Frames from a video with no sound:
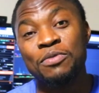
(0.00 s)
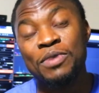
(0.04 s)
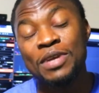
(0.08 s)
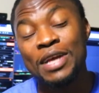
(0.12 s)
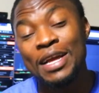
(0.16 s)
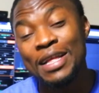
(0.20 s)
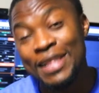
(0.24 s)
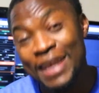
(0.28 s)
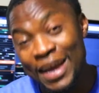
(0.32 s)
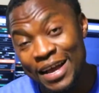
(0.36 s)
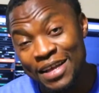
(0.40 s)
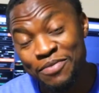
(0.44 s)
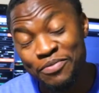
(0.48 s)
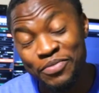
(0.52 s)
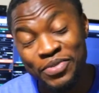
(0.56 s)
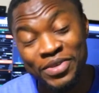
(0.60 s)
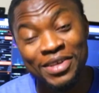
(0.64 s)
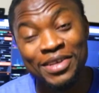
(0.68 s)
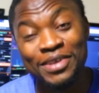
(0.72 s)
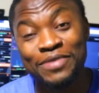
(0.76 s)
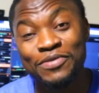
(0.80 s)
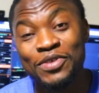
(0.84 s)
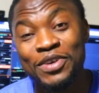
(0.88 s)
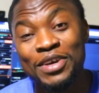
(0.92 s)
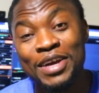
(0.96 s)
me that
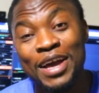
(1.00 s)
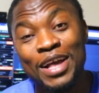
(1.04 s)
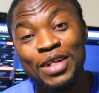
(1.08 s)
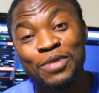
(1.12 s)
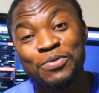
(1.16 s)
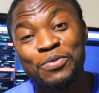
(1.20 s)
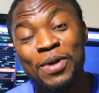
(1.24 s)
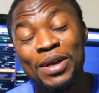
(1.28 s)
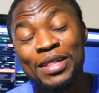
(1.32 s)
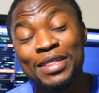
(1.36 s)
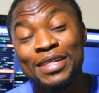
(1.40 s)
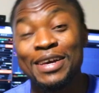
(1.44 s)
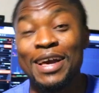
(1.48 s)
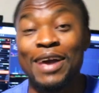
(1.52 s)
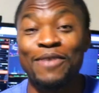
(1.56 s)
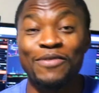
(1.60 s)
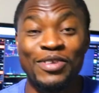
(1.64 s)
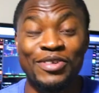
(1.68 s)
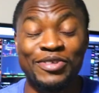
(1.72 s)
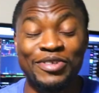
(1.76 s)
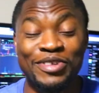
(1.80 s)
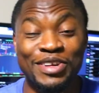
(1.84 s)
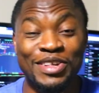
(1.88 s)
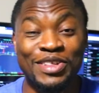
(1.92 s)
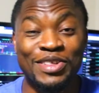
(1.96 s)
90% of you guys watching
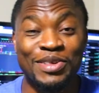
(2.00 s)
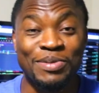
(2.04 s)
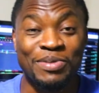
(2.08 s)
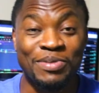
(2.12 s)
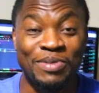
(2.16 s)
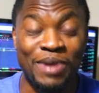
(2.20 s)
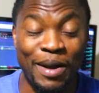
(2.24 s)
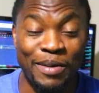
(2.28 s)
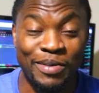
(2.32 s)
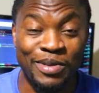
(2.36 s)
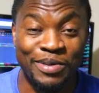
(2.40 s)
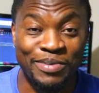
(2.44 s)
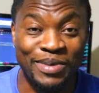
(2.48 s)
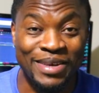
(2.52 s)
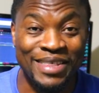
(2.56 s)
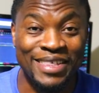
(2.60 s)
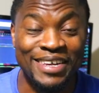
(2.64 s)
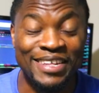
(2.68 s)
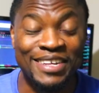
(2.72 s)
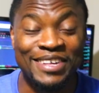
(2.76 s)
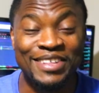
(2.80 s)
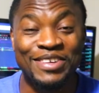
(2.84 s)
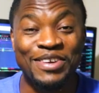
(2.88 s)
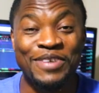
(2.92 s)
haven't already subscribed to my channel.